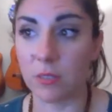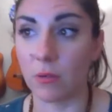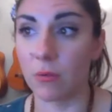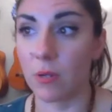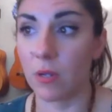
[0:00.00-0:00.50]

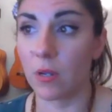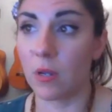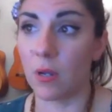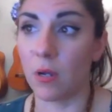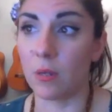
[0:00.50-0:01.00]
So
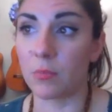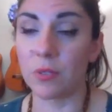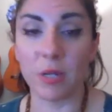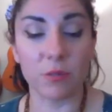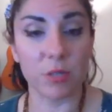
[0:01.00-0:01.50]

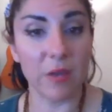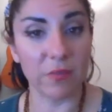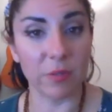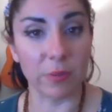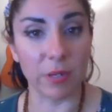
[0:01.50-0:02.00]
they're not
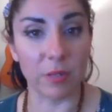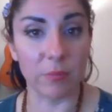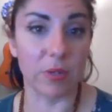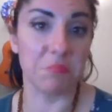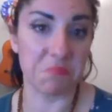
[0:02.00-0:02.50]
heavily
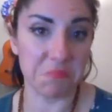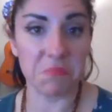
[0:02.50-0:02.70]
weighted, but